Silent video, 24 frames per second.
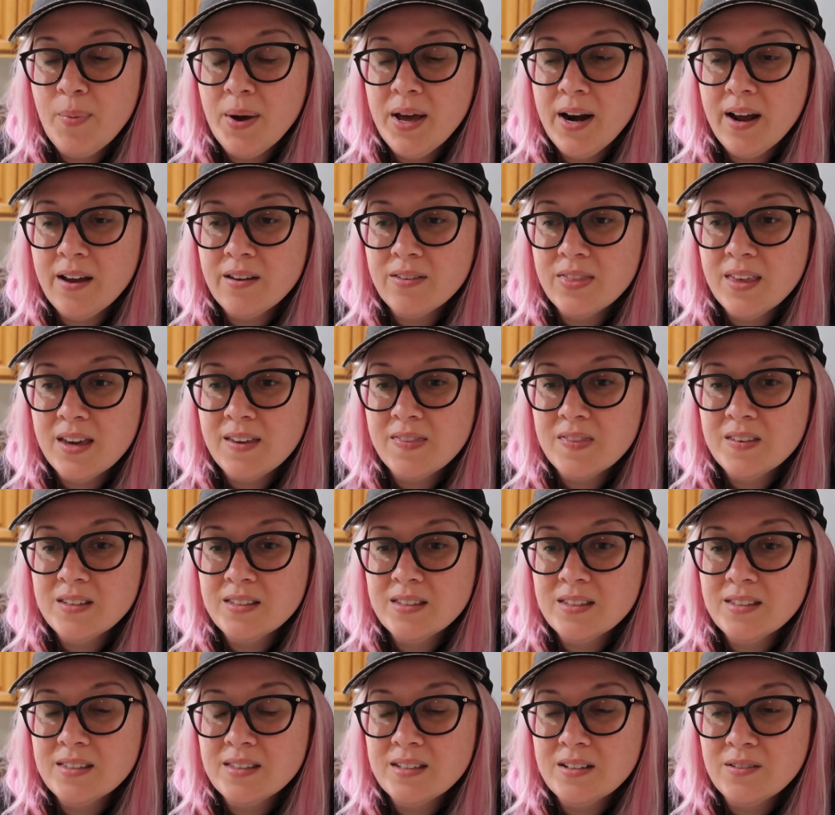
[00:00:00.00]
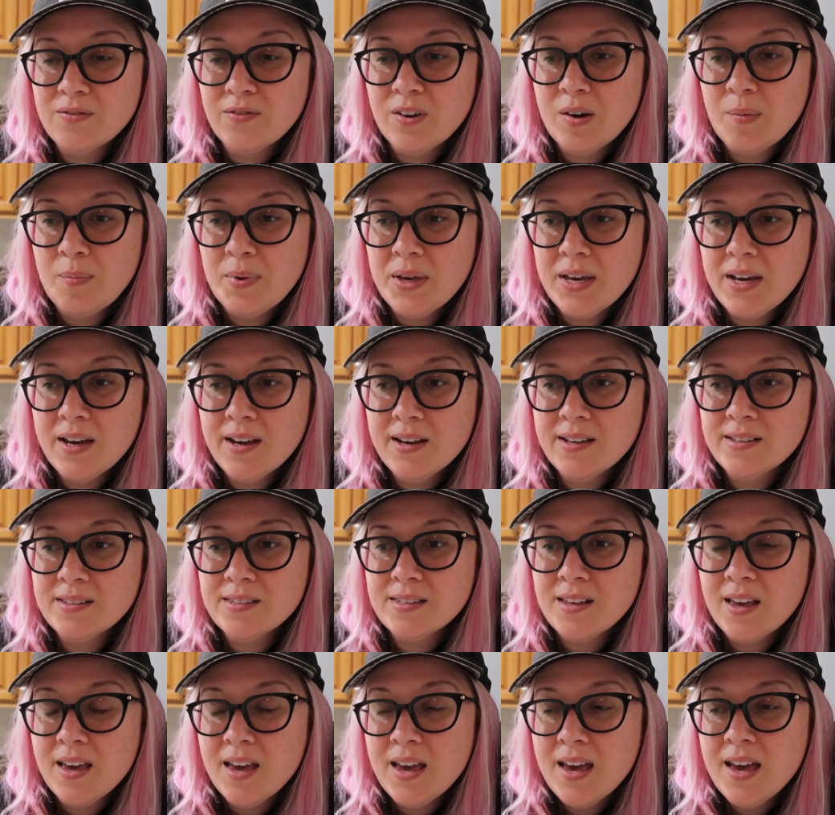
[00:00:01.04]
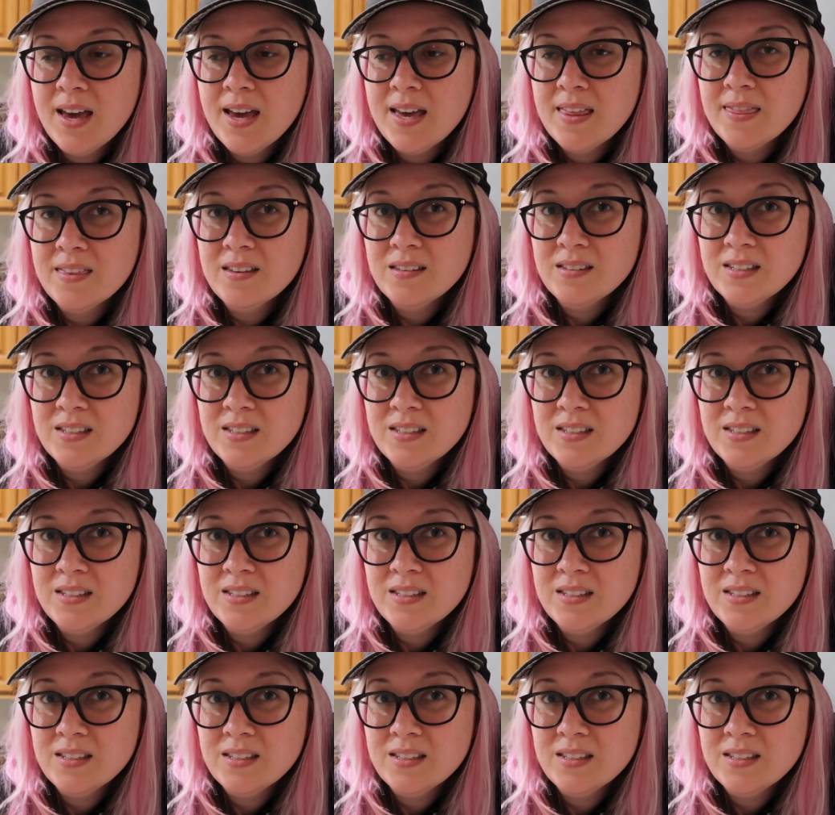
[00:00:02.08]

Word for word: but I think this is different because the